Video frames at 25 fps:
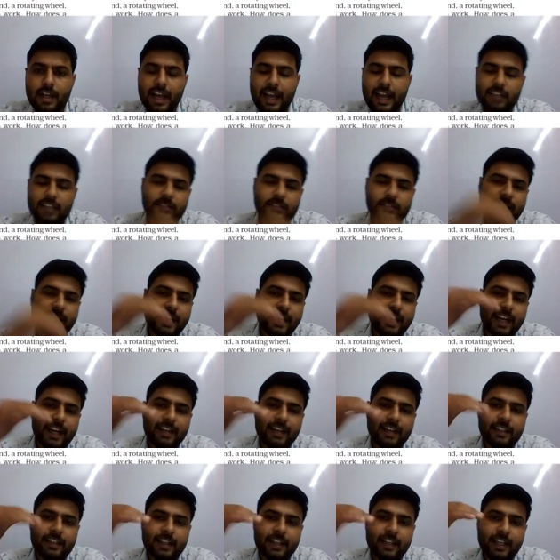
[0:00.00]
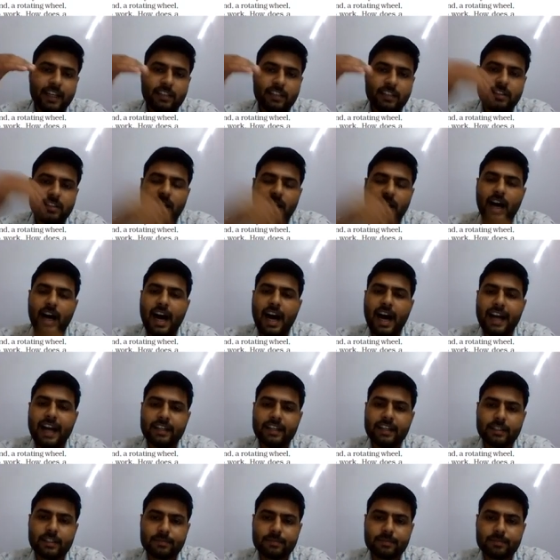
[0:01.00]
as we increase the
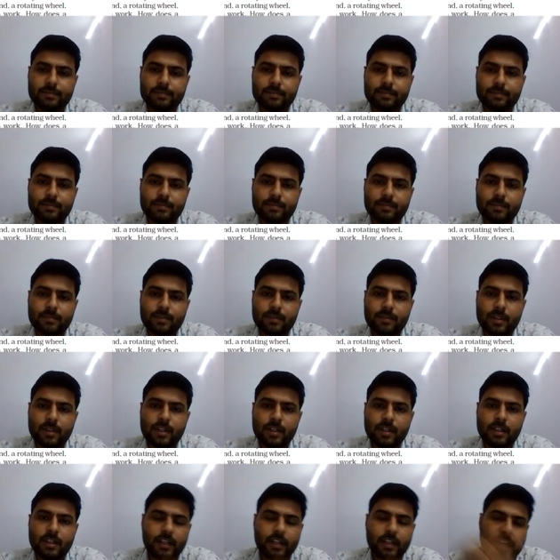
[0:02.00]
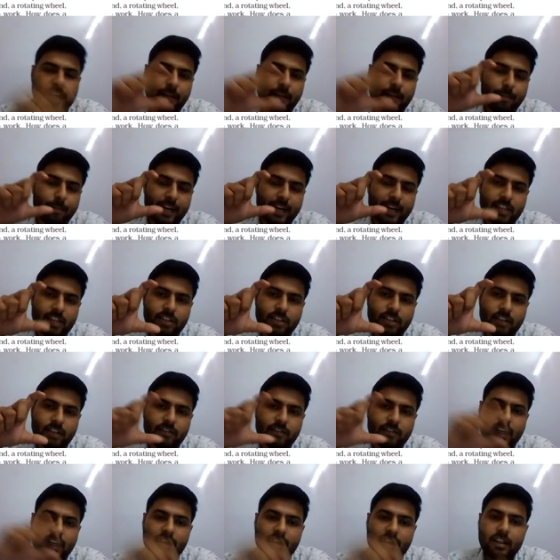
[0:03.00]
height, depression
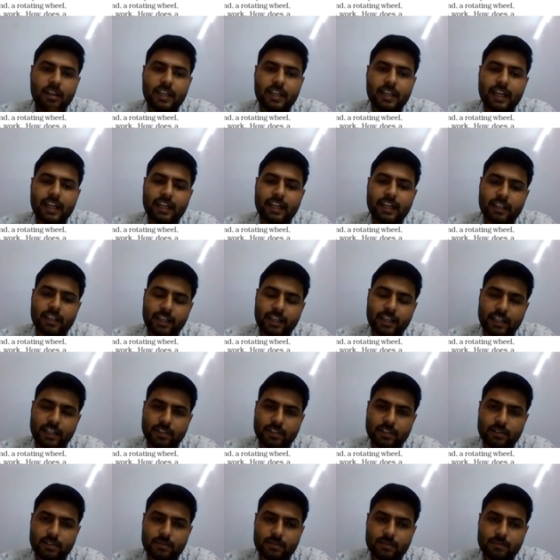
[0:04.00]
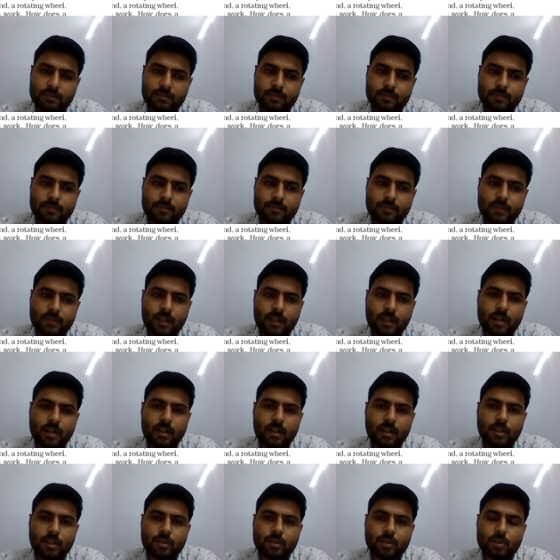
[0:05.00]
will increase.
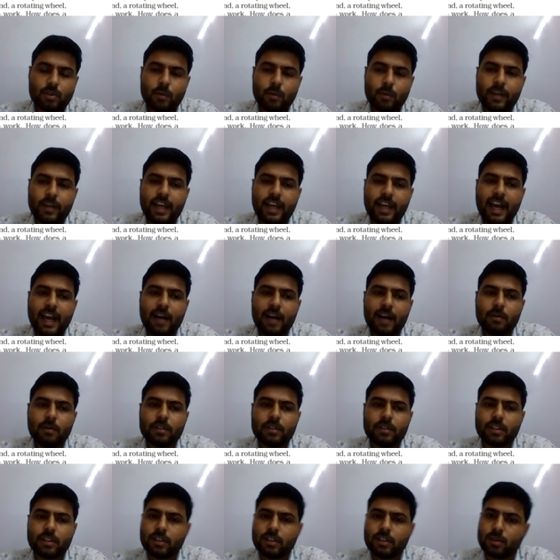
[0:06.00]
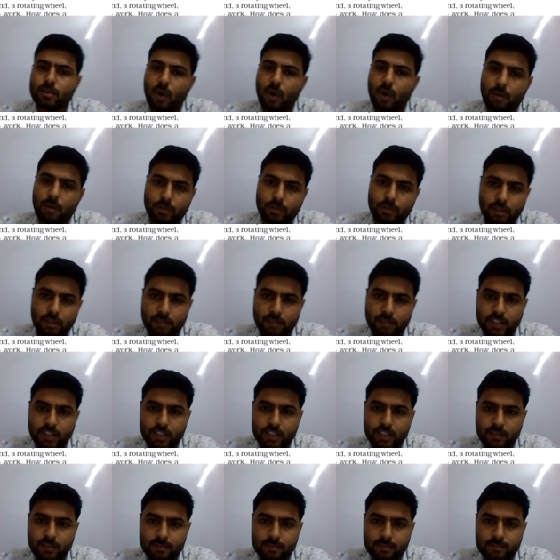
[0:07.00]
So we have this
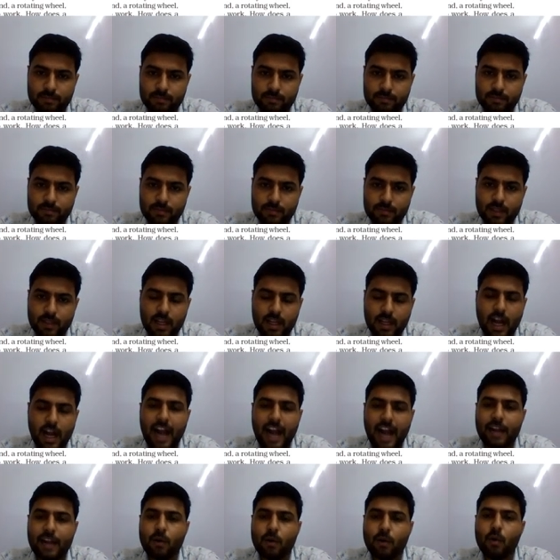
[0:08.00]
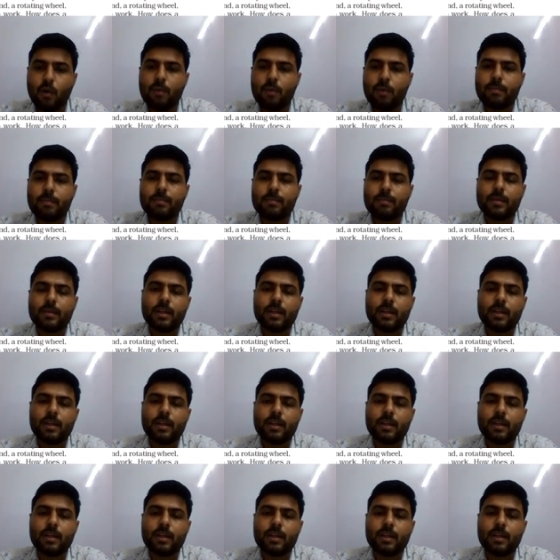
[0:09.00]
observation. I hope